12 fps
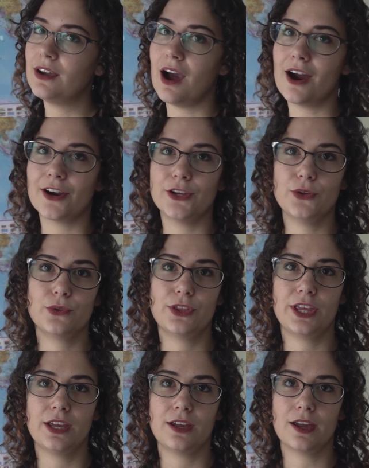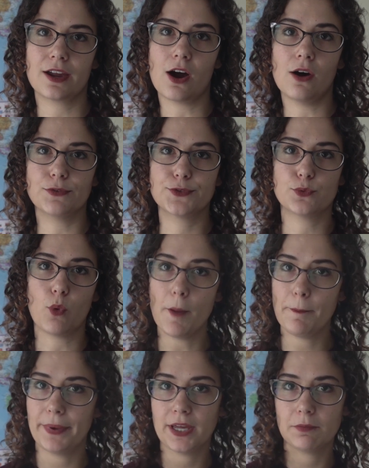Are you thinking of
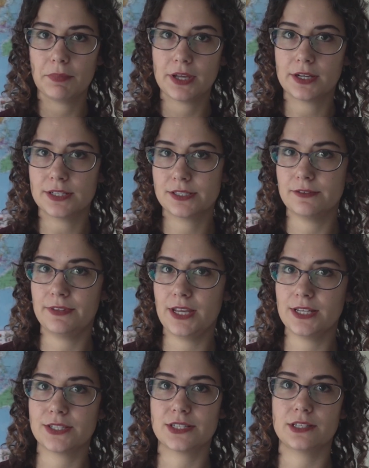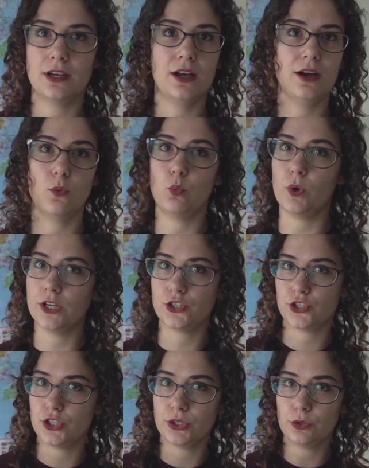swapping because of this?
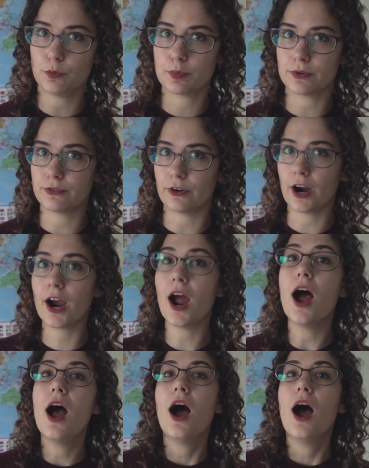Which do you prefer?